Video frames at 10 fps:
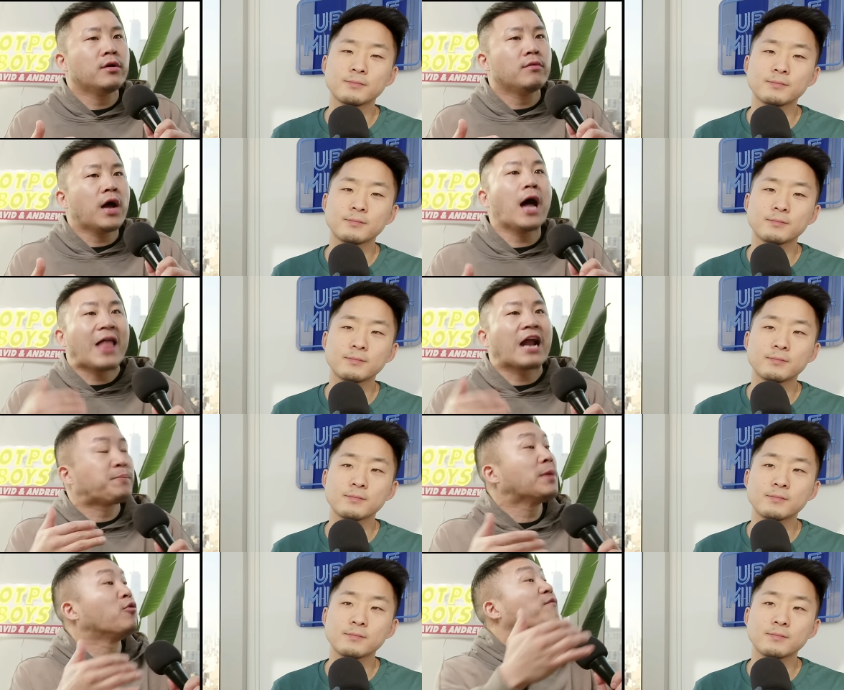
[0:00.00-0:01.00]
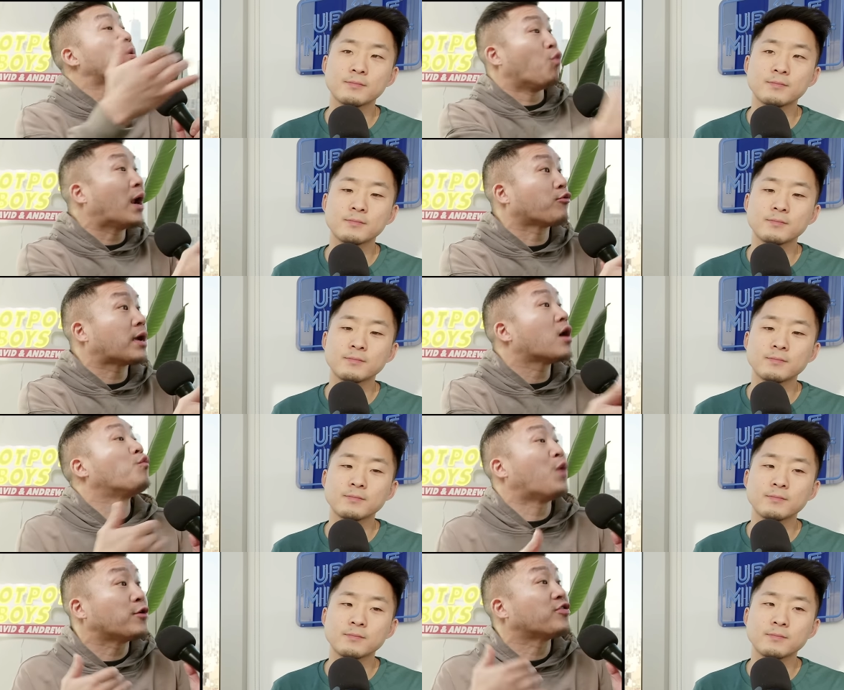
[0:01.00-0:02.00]
Speaker 1: a lot of people have been wondering uh,
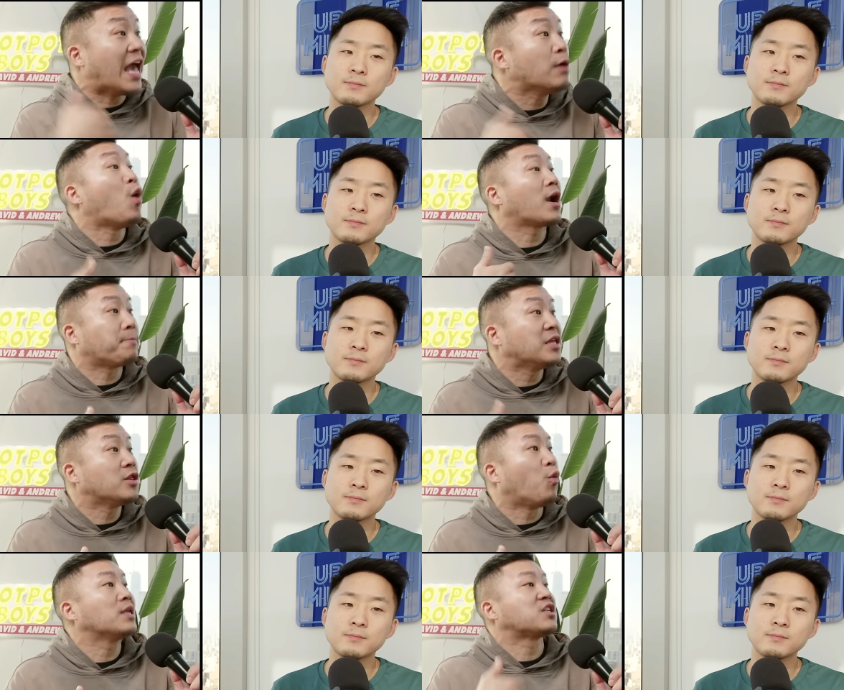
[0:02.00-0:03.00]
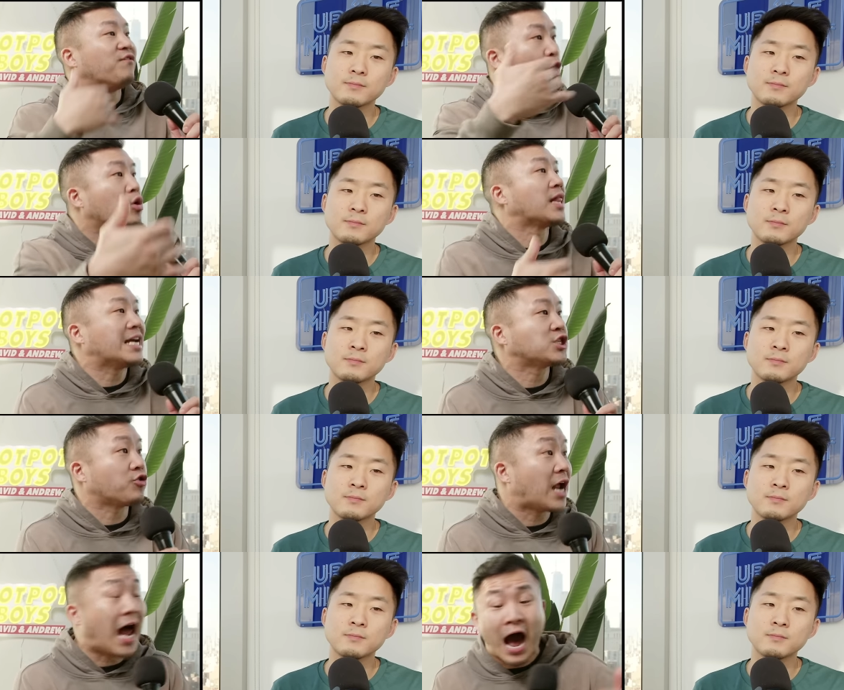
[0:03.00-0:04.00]
whether they want to be the ones to vocalize it or
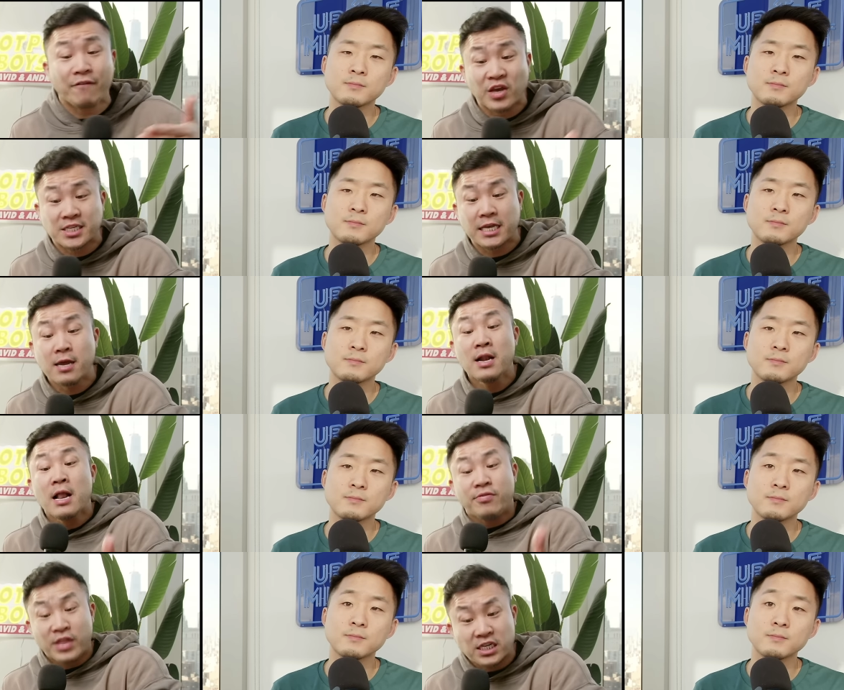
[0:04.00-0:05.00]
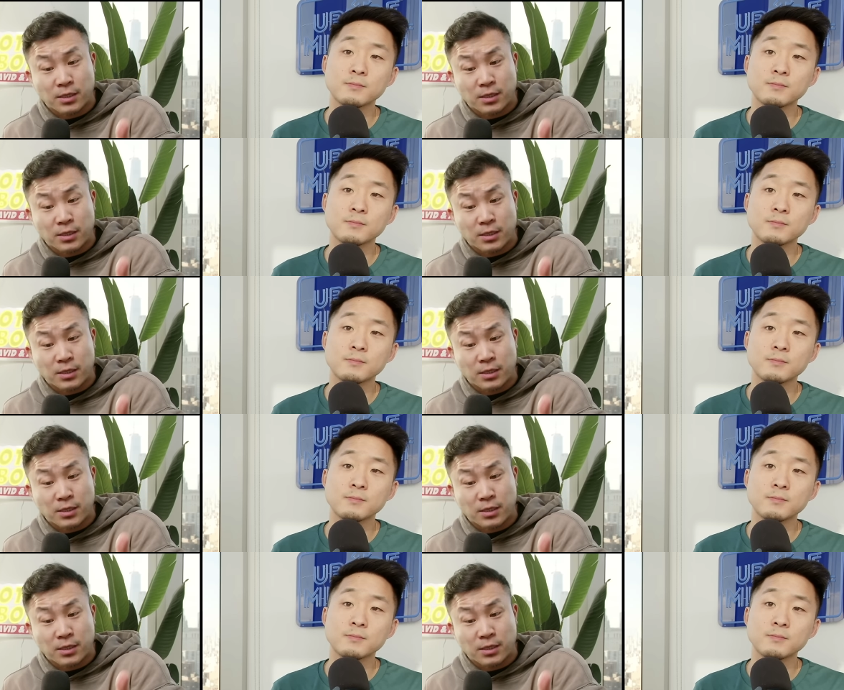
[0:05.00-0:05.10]
not. Obviously, this